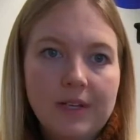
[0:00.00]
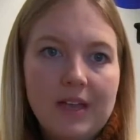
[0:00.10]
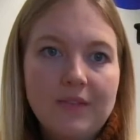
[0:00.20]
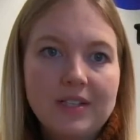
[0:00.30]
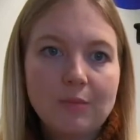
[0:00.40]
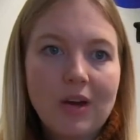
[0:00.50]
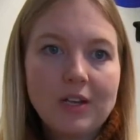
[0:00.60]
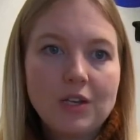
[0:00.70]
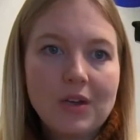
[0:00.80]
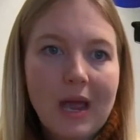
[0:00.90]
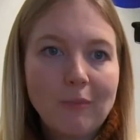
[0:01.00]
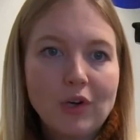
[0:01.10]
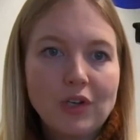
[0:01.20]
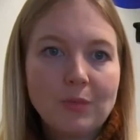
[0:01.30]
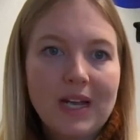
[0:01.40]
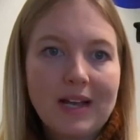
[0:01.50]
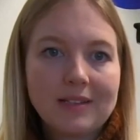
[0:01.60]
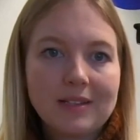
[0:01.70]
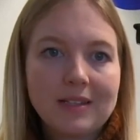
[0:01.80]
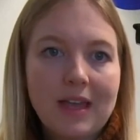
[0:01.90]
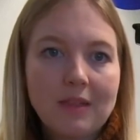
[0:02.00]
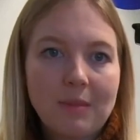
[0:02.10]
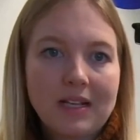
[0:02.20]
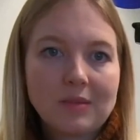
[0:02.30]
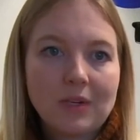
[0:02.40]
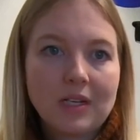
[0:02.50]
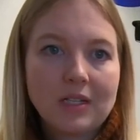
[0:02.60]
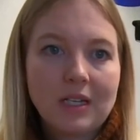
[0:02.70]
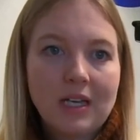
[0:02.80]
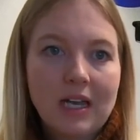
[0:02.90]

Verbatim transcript: If it's a brand new camera, you'll be asked to set the password,